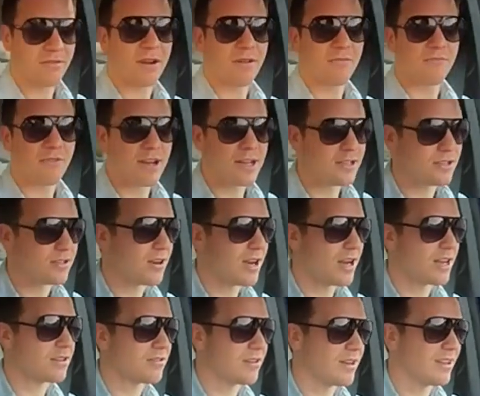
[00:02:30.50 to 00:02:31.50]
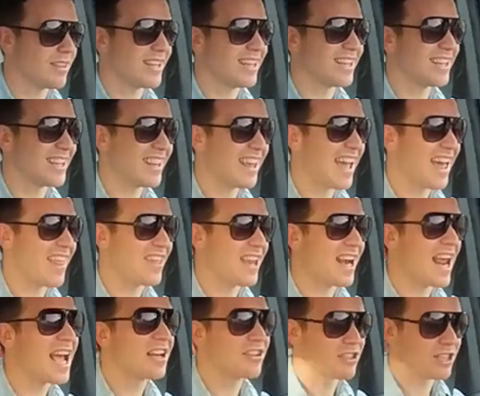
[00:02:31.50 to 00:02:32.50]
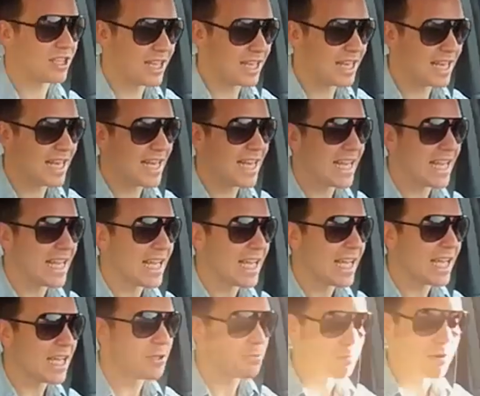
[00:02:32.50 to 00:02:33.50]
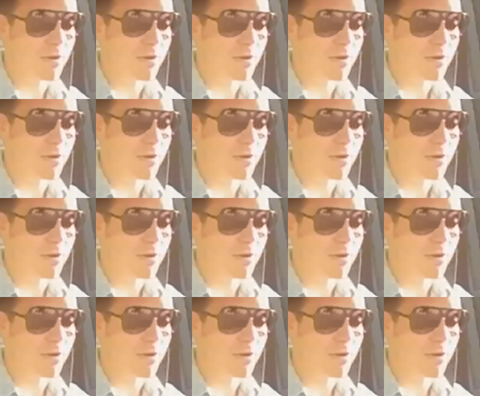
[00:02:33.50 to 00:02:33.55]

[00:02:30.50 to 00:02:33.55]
around racetracks or anything like that, then actually it's